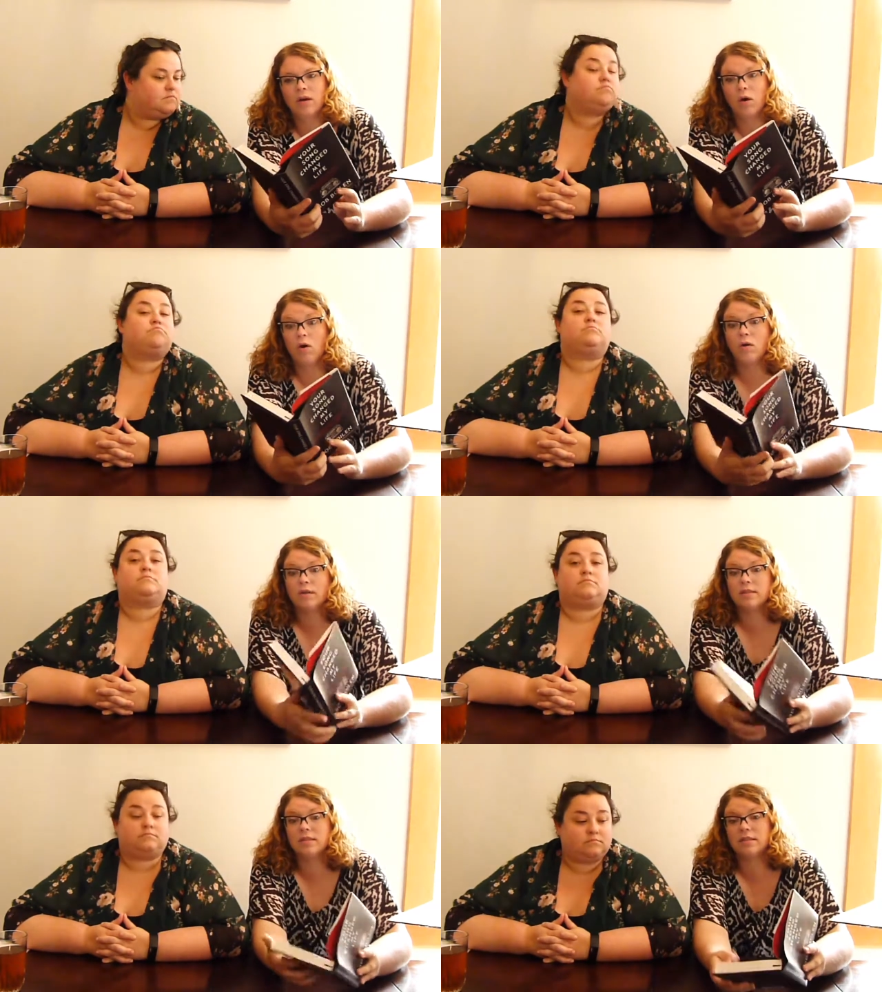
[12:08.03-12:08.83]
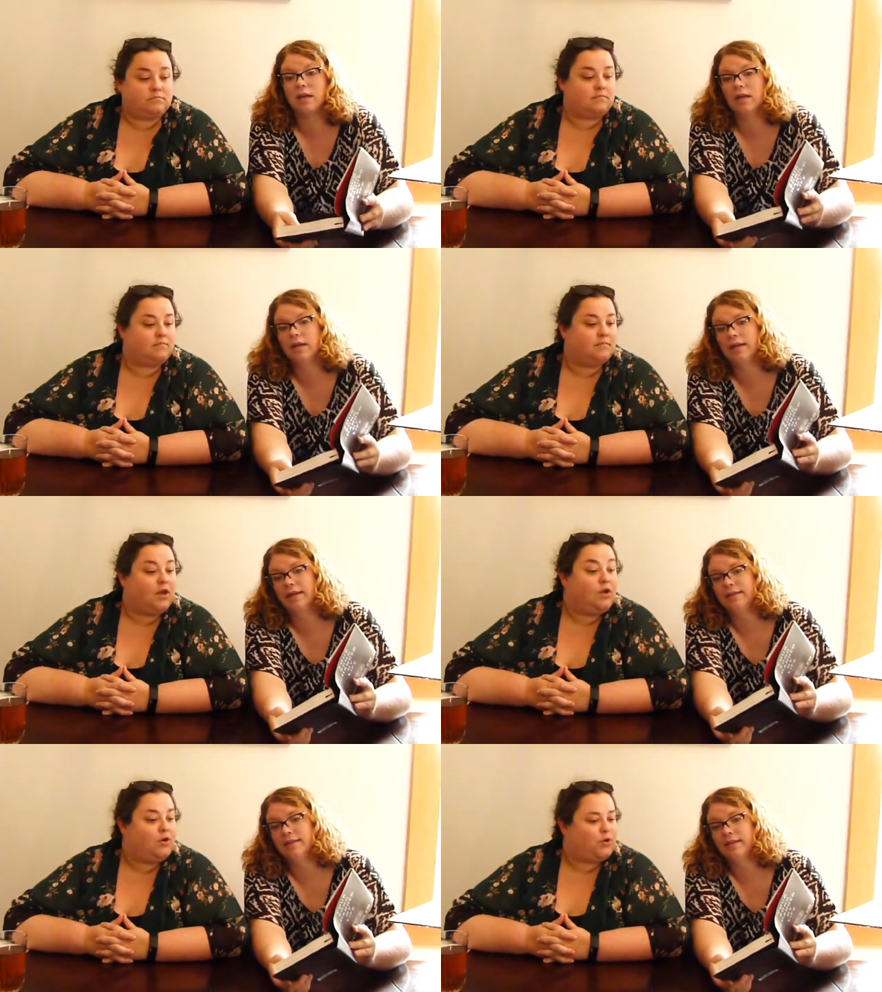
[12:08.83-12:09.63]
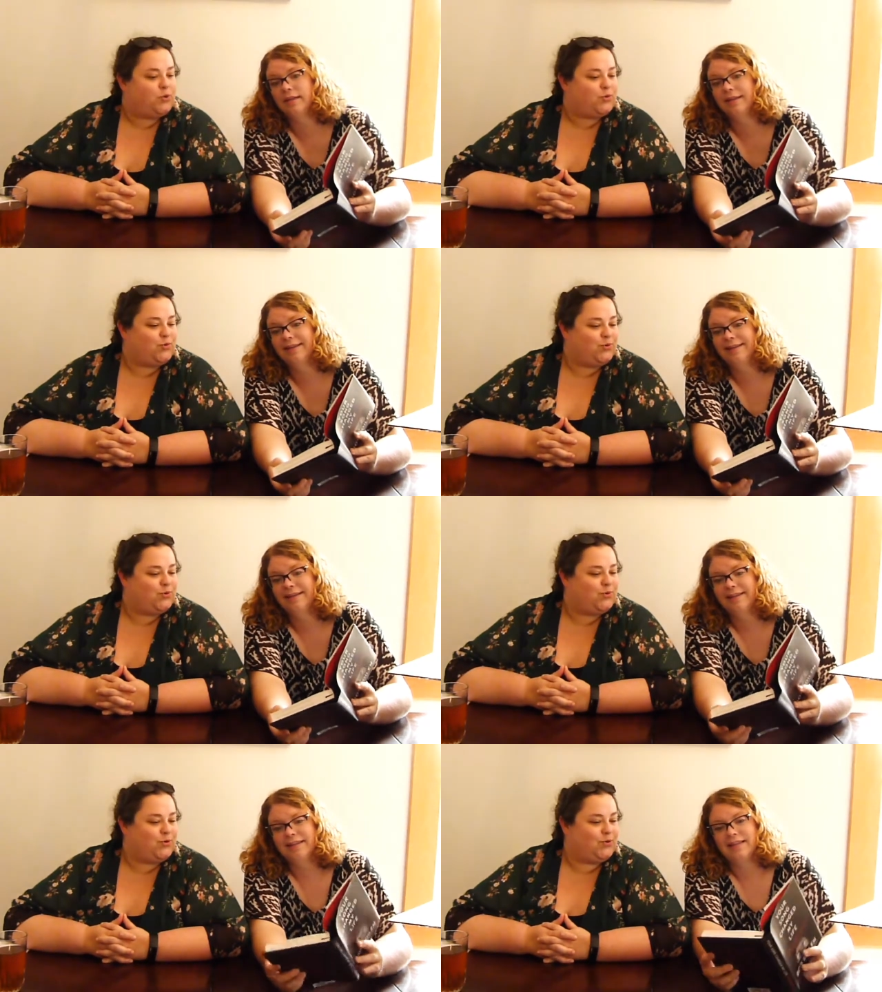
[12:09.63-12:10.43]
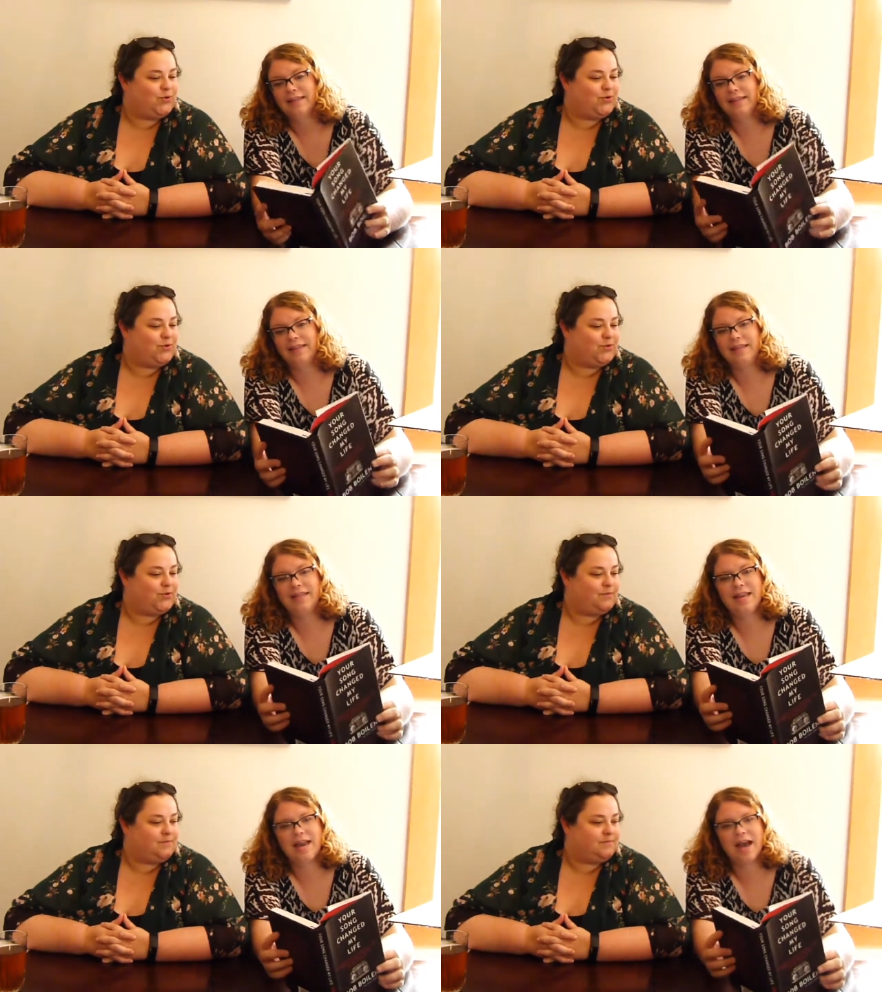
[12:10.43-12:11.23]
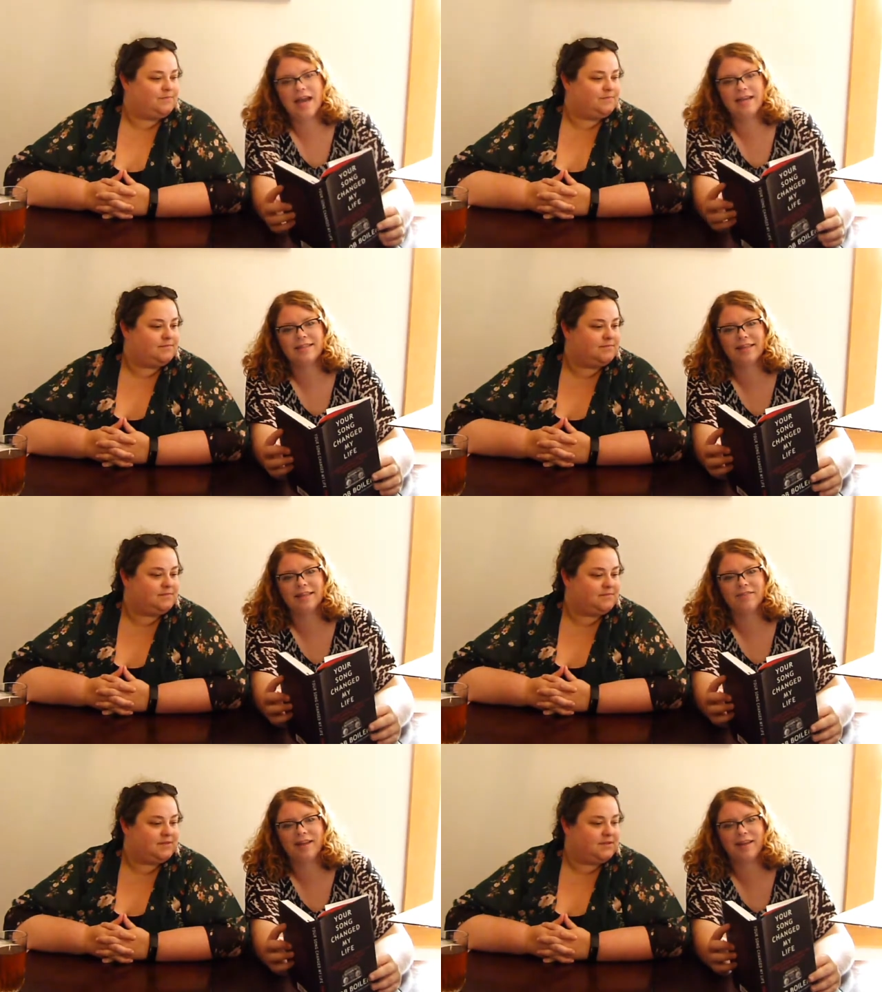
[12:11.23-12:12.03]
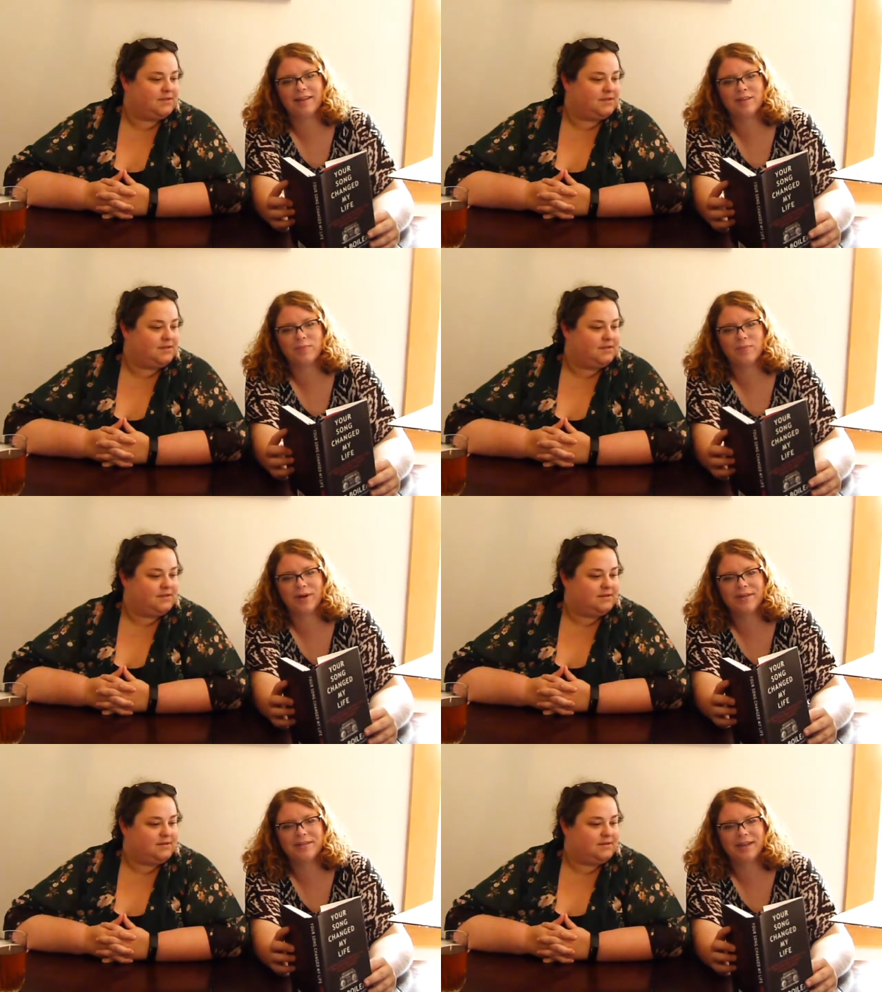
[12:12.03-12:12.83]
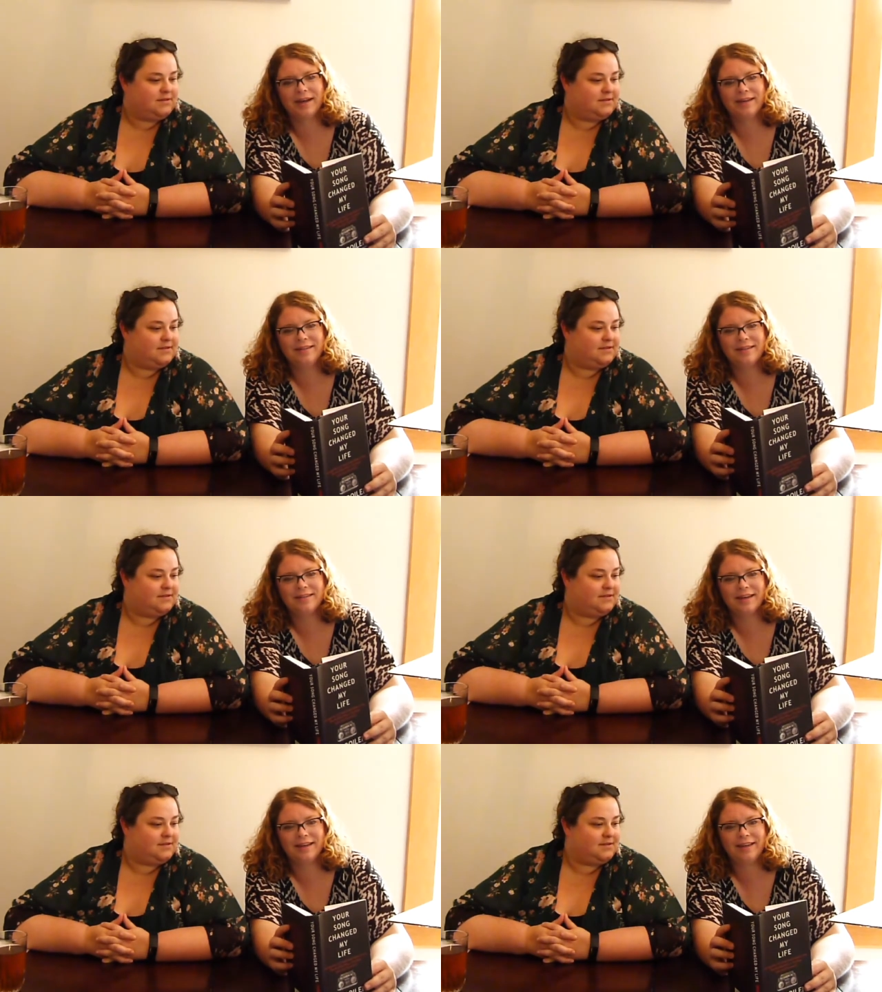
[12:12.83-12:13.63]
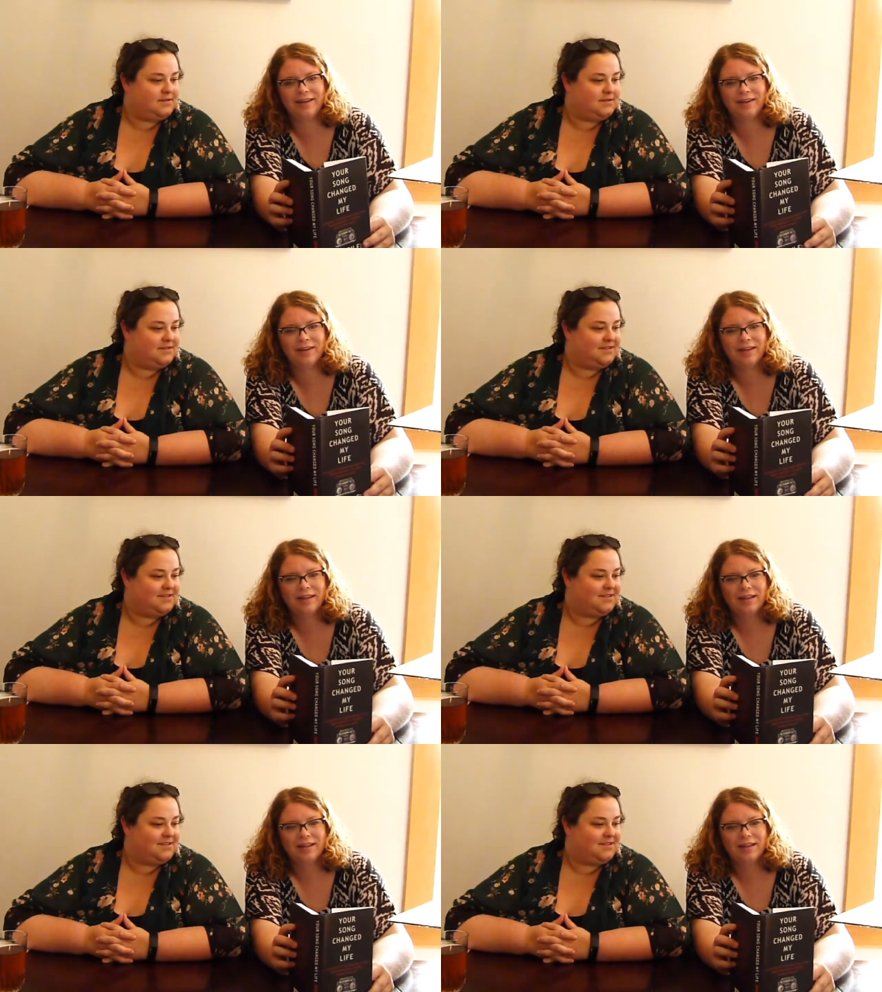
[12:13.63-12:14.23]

Speaker 1: Oh, it's signed. Ooh. Nice. I love getting a surprise sign signing here.